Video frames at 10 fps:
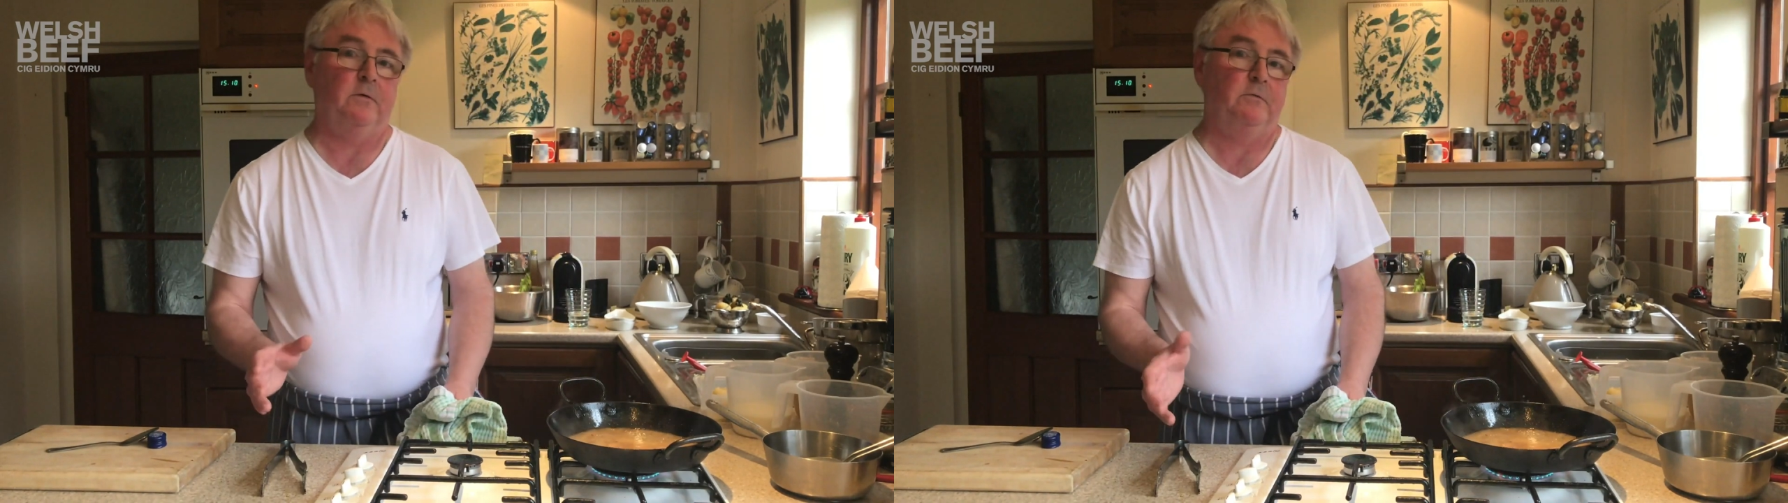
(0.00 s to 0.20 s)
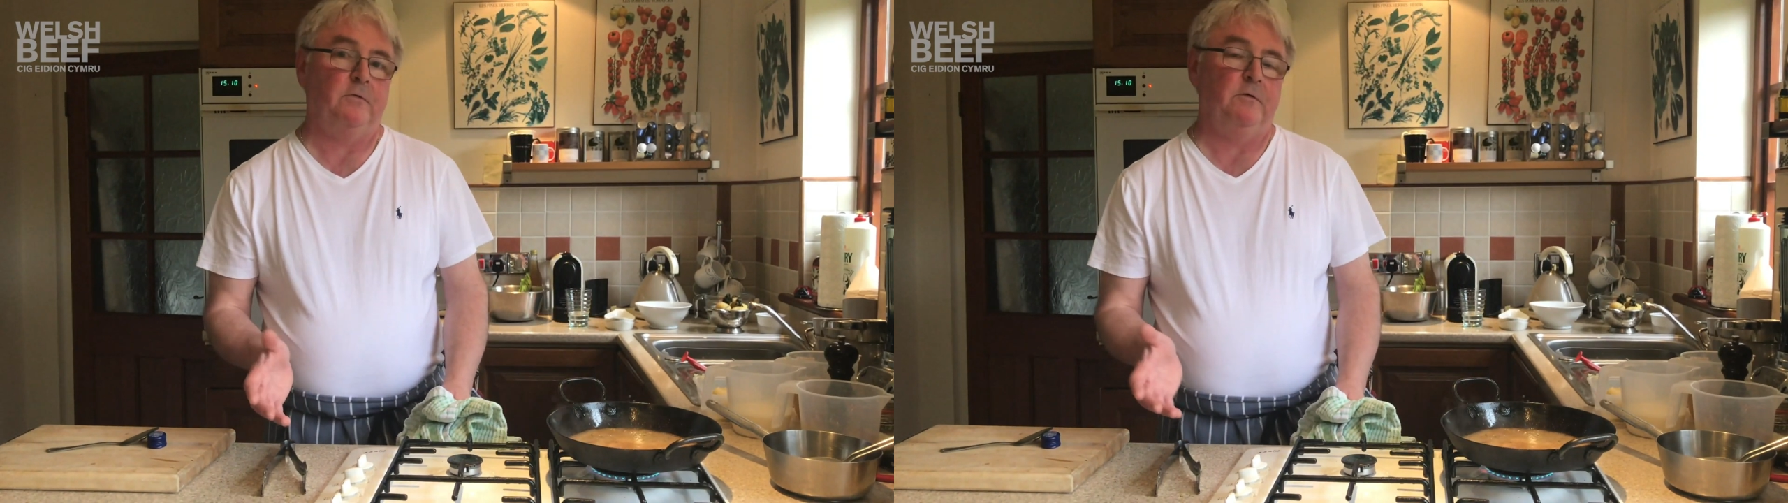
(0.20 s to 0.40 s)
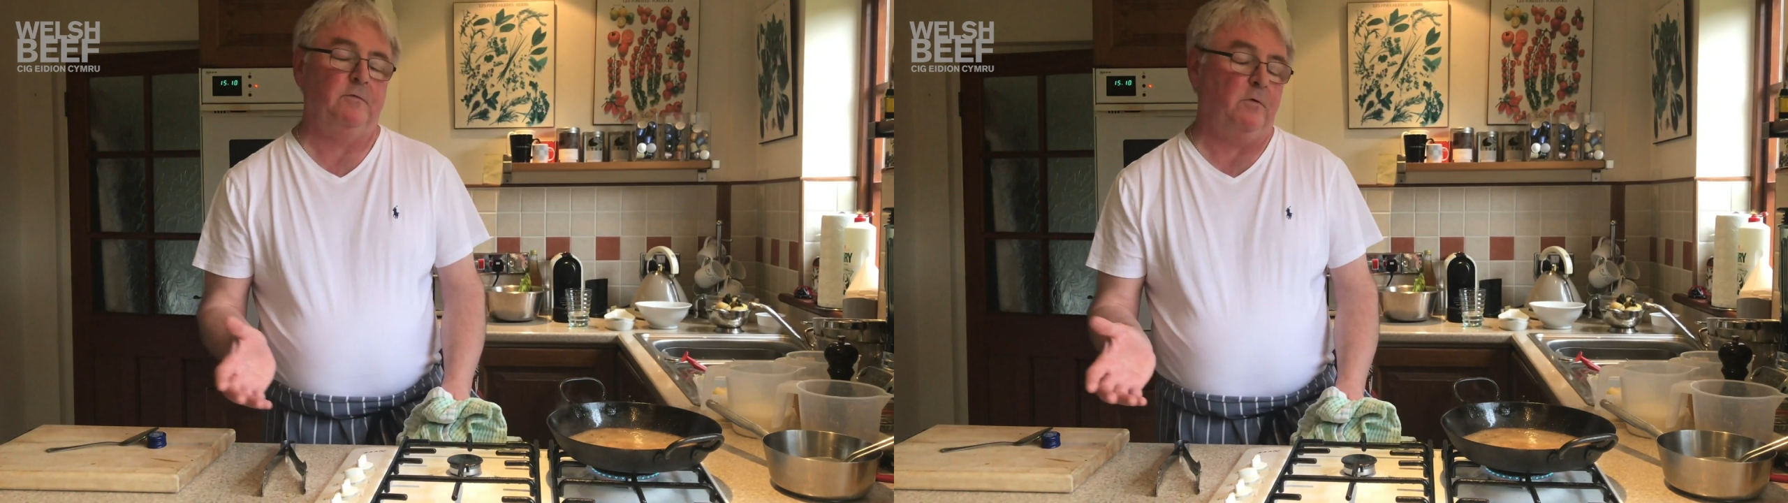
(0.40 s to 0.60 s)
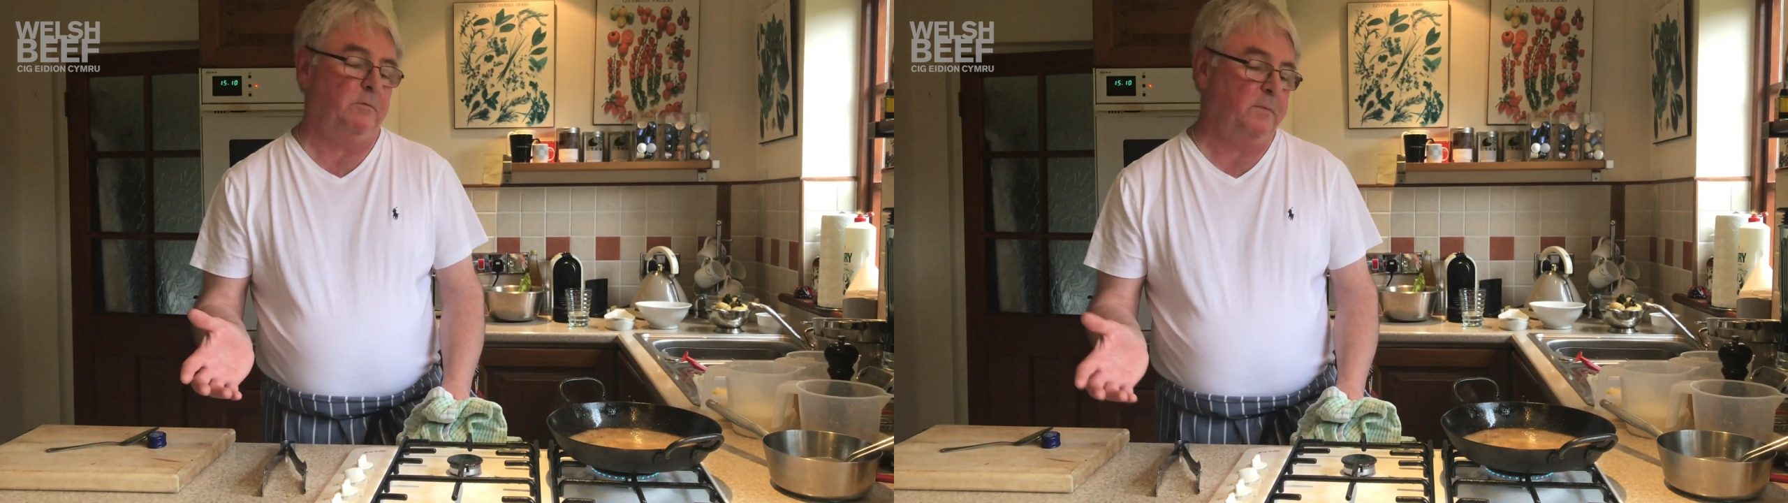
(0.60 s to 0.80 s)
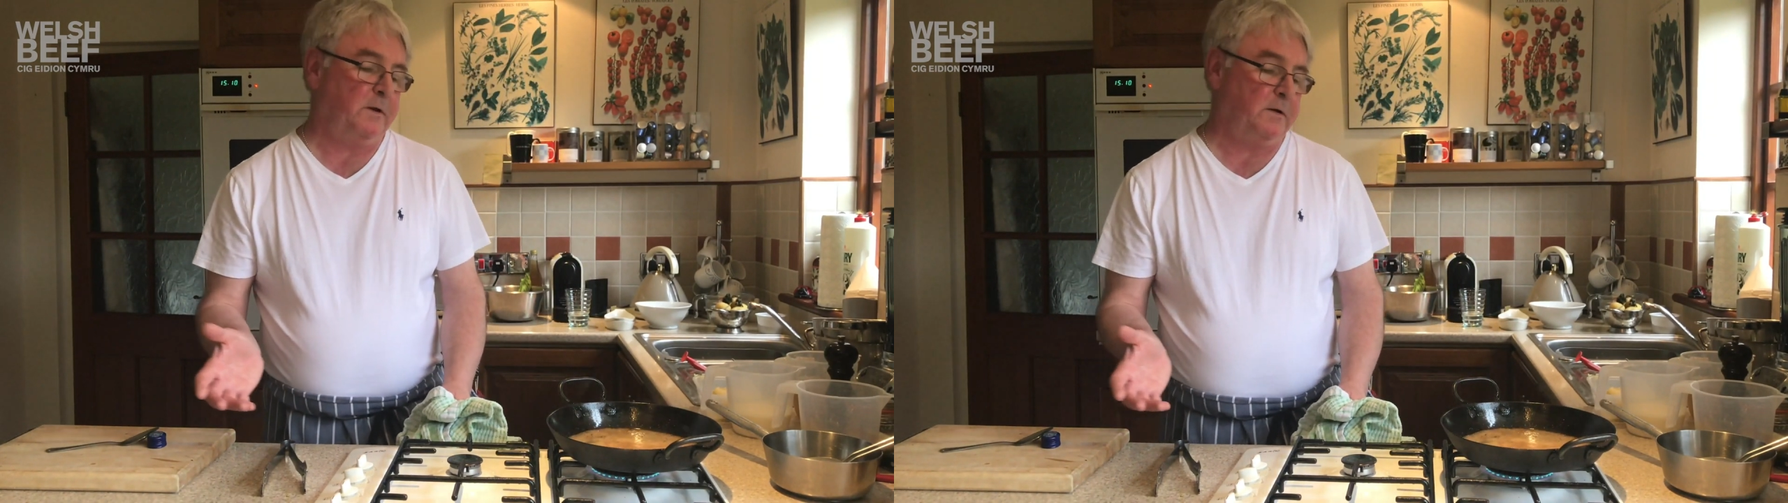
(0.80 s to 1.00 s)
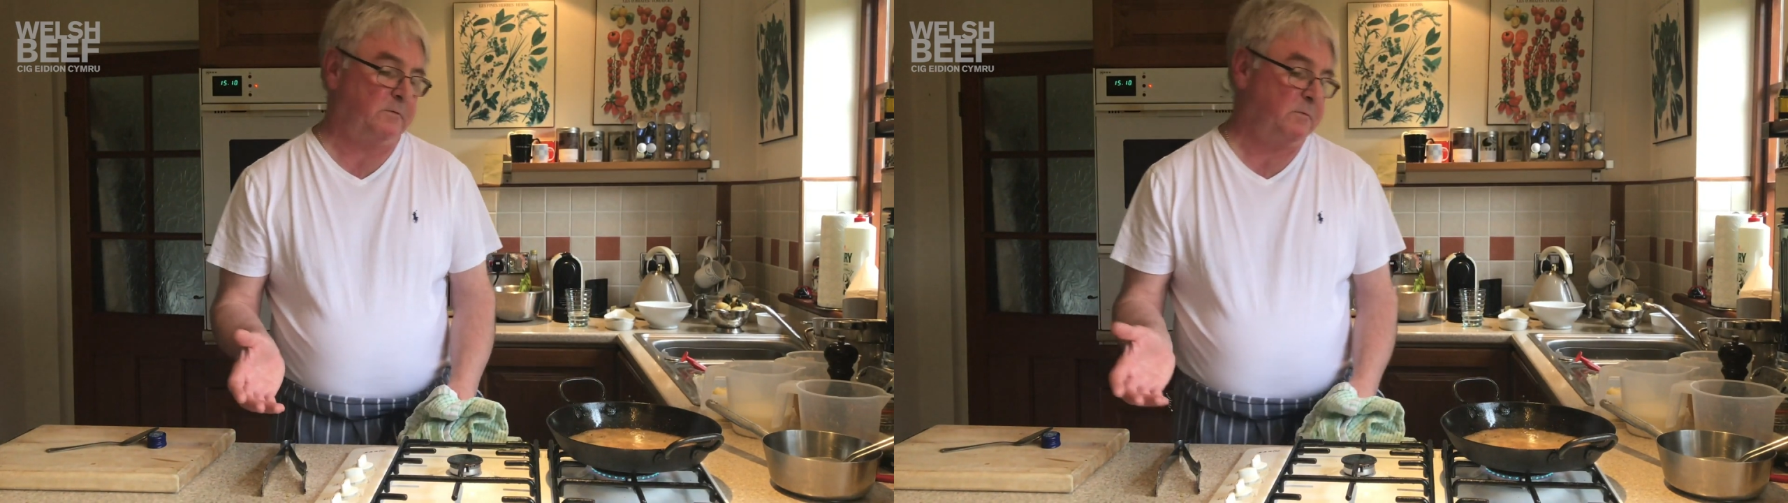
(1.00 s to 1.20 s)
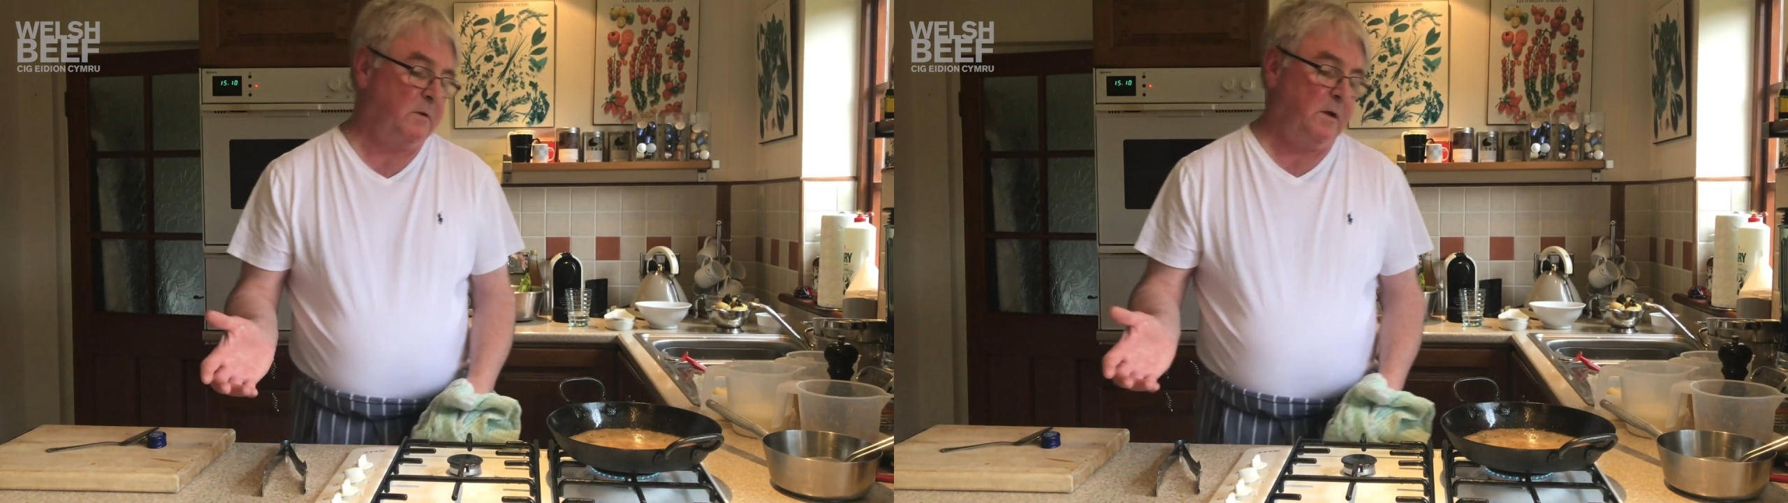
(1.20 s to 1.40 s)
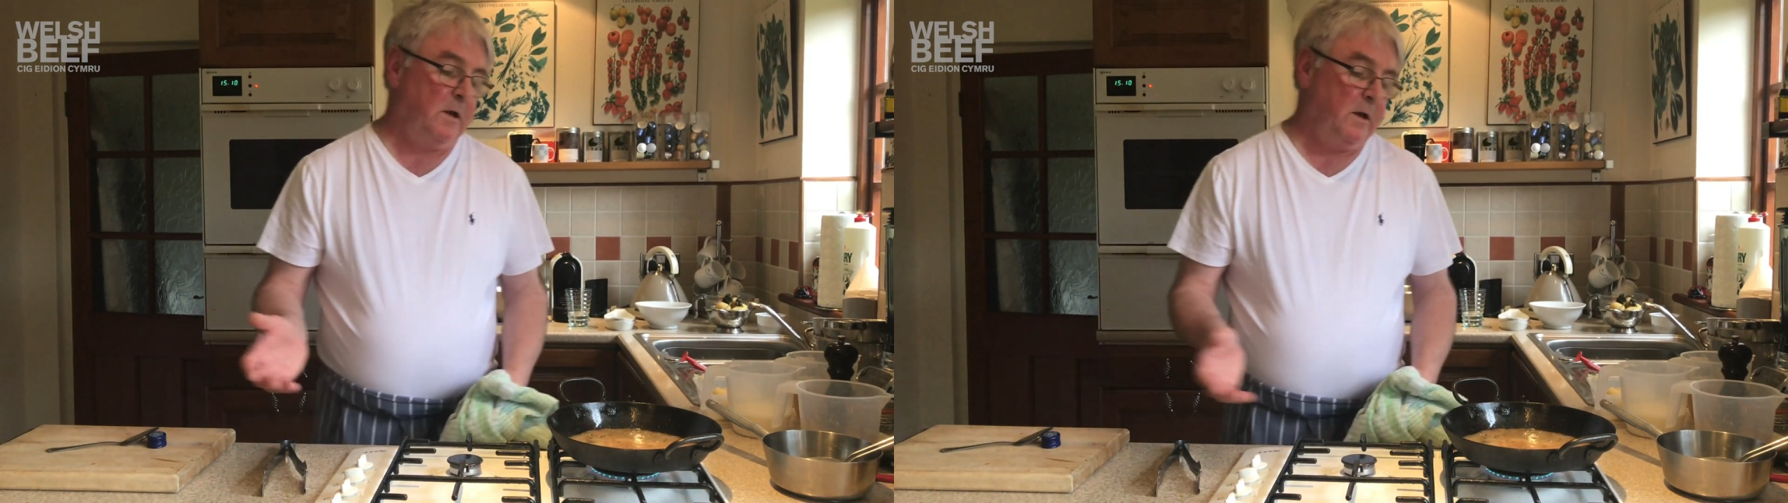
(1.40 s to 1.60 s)
3 or 4
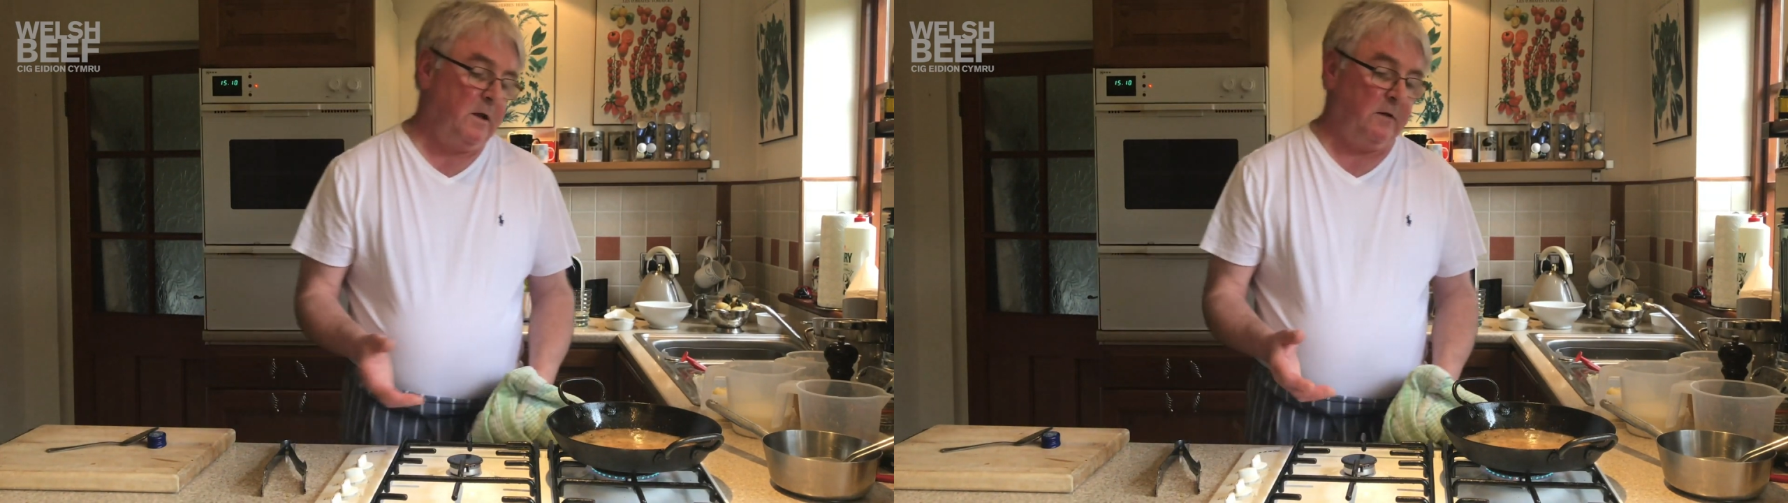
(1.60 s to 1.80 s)
minutes.